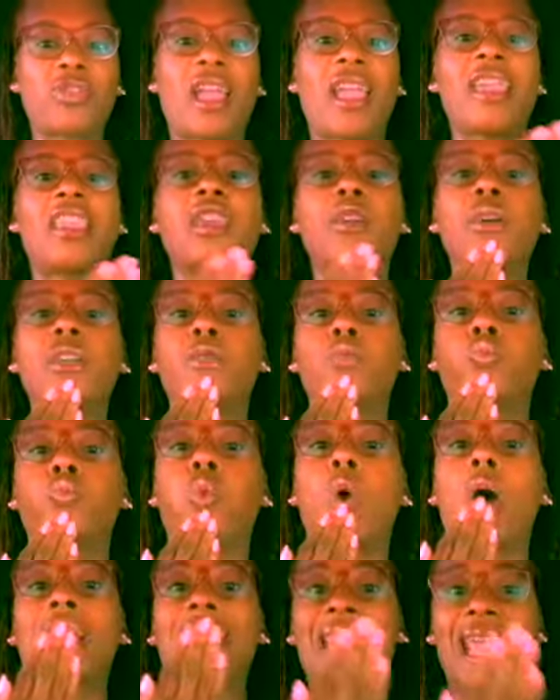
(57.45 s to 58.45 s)
Thank you is
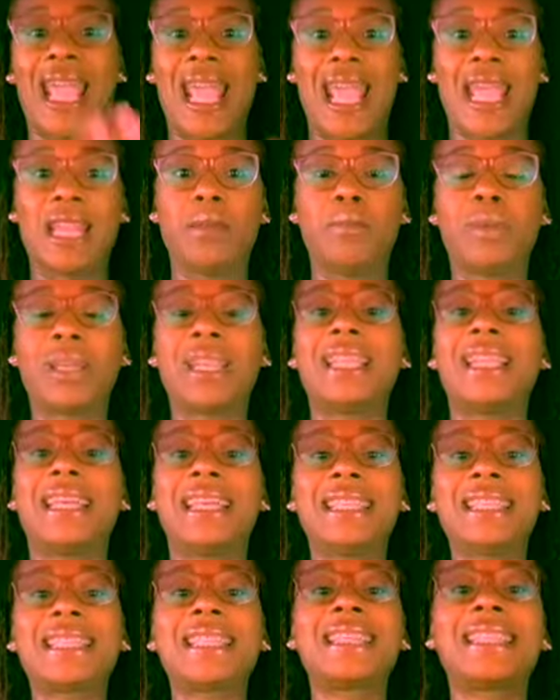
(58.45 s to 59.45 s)
one hand, but it
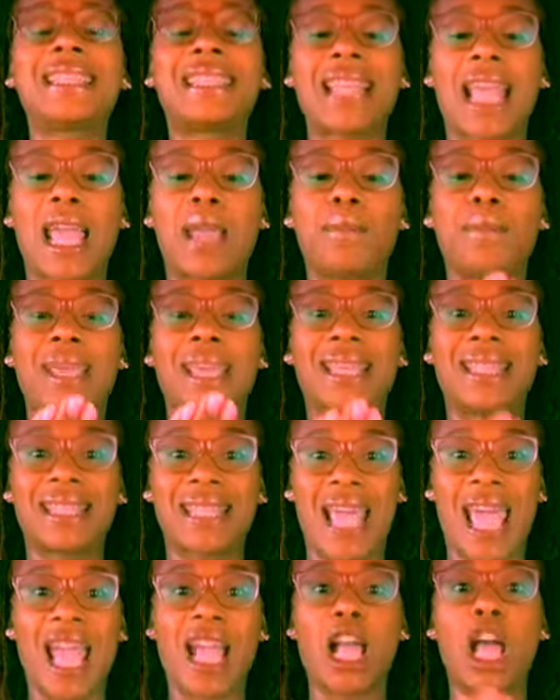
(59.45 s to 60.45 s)
is the same
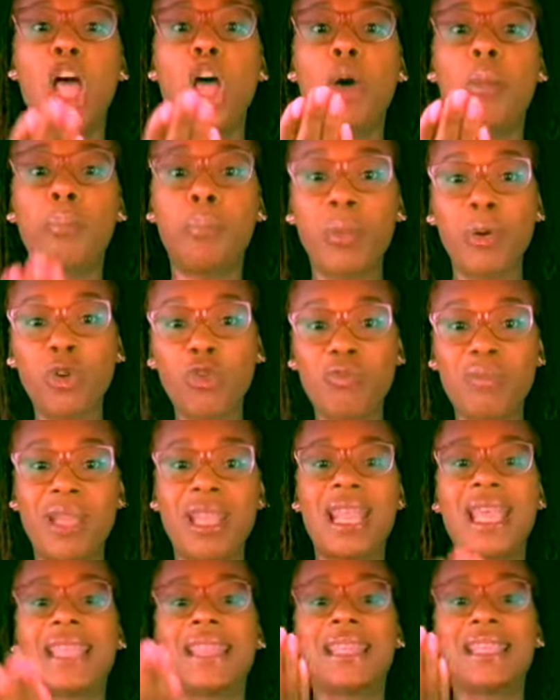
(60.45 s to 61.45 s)
exact
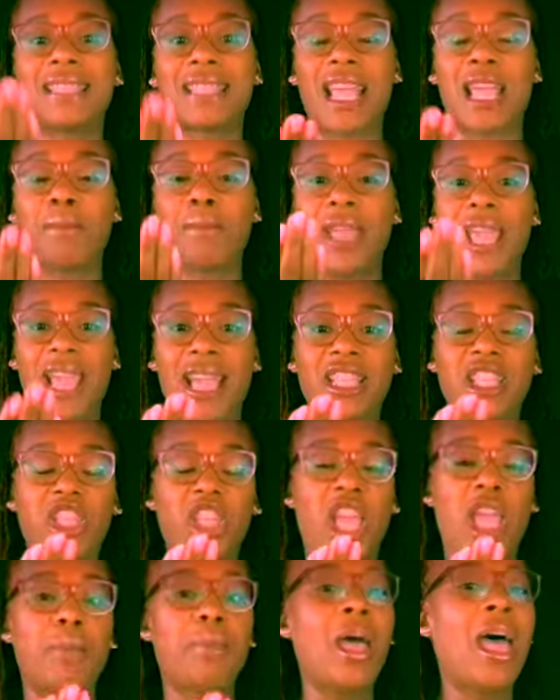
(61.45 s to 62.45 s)
movement in the same hand
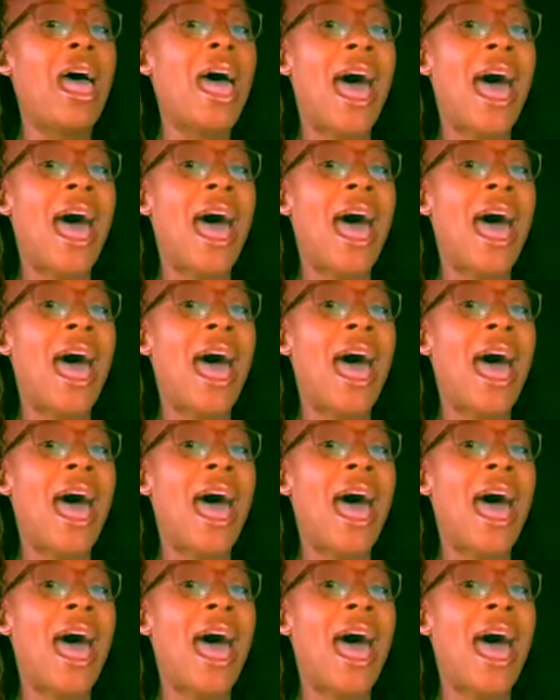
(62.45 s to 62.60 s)
shape.